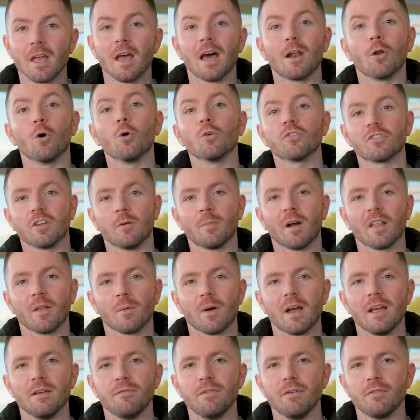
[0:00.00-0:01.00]
And also, by the
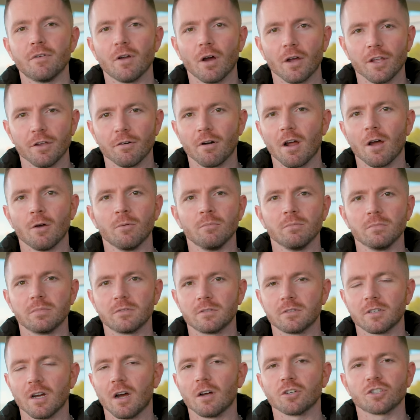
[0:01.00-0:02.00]
way, if you've got your own
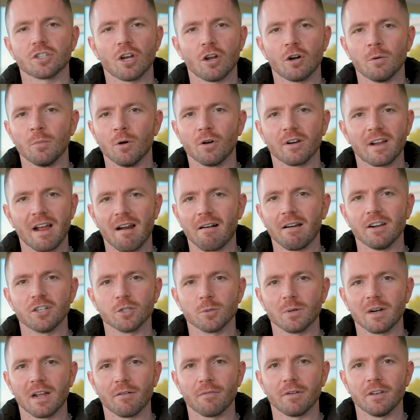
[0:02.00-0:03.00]
car showroom or garage
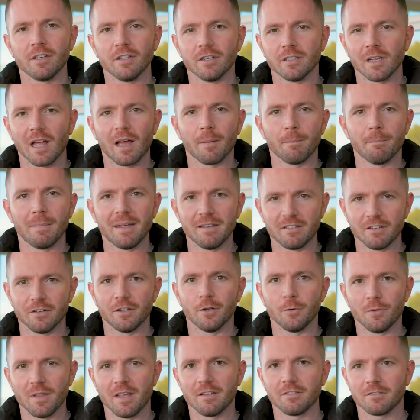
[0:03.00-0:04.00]
or whatever, and you'd like me to
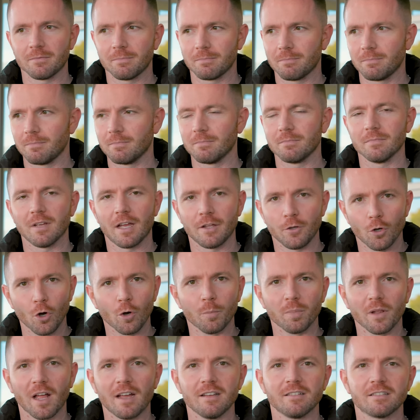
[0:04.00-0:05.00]
do this at
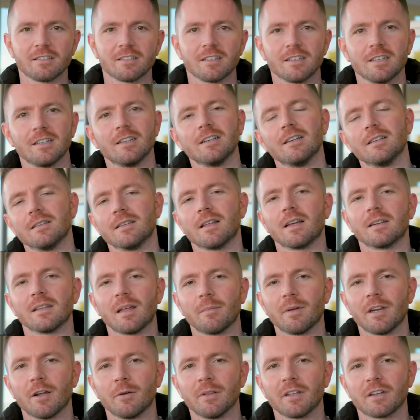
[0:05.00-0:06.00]
your place, then
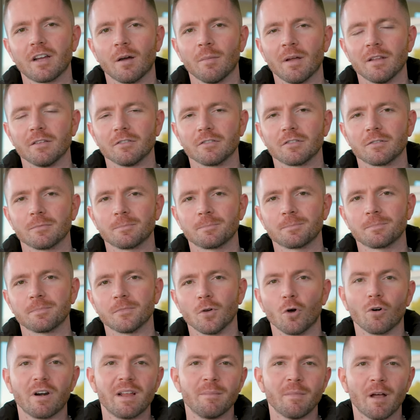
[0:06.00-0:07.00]
let me know in the comments.
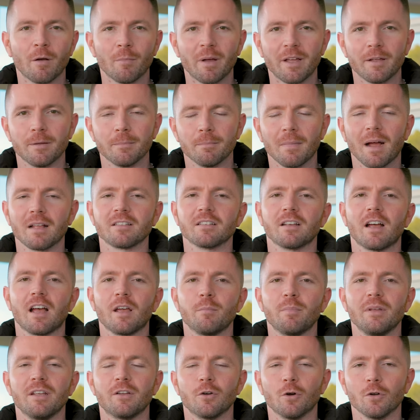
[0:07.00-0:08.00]
Or email me,
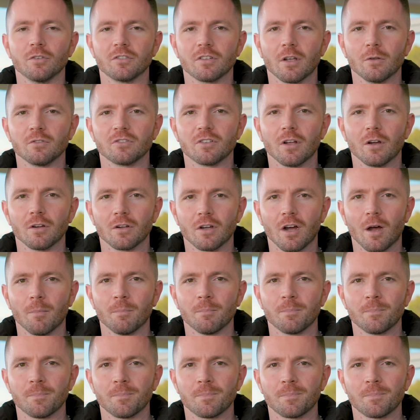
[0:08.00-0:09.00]
matt@highpeakautos.com.